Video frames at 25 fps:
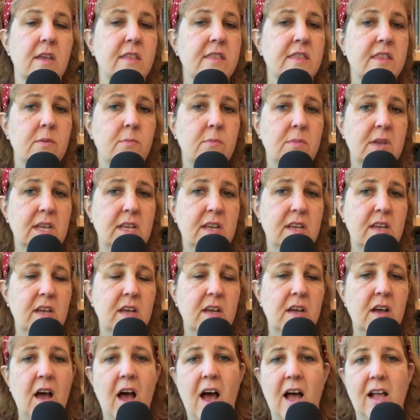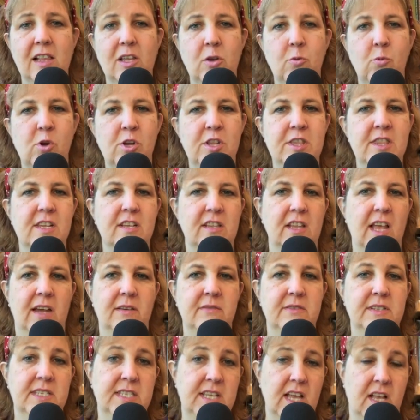The media, Hollywood, and the
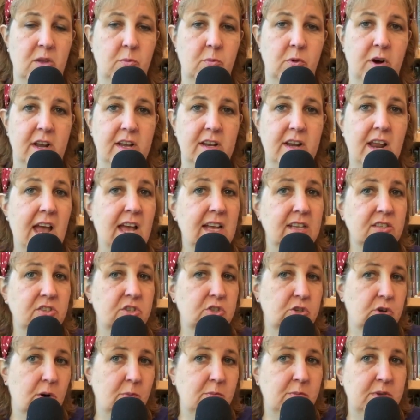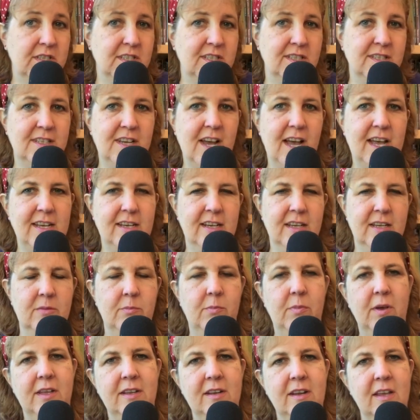left celebrate as Trump is indicted,
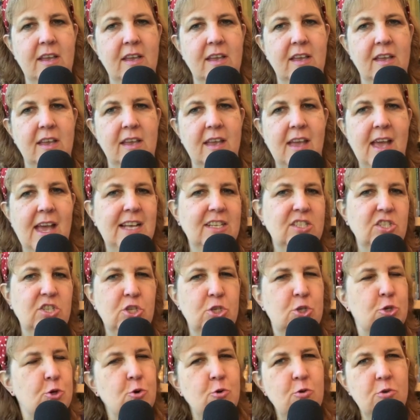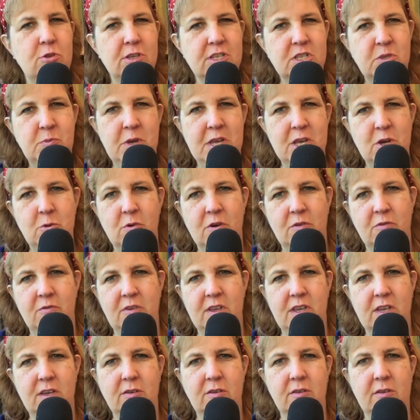but as the truth is being
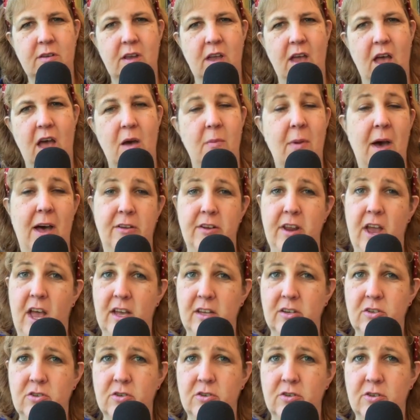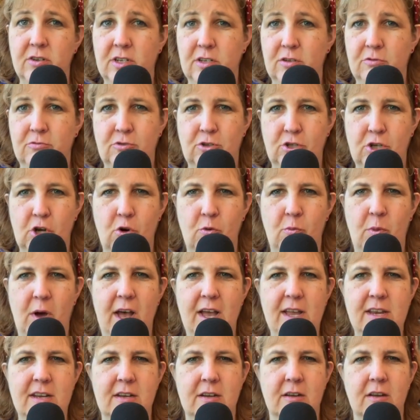revealed about Hunter and Joe
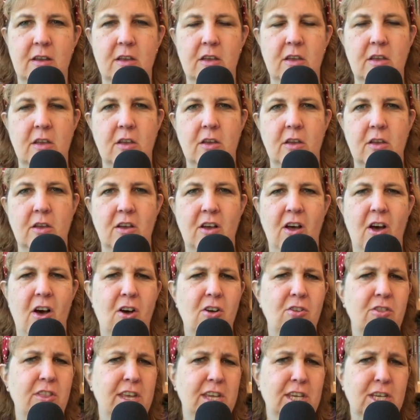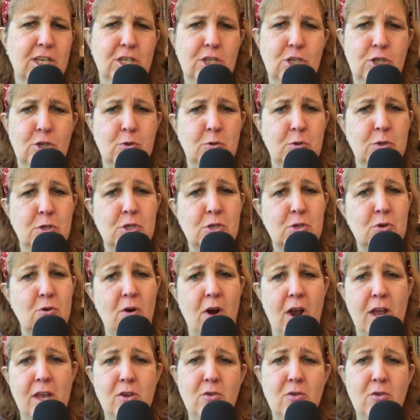Biden, all they can do is cry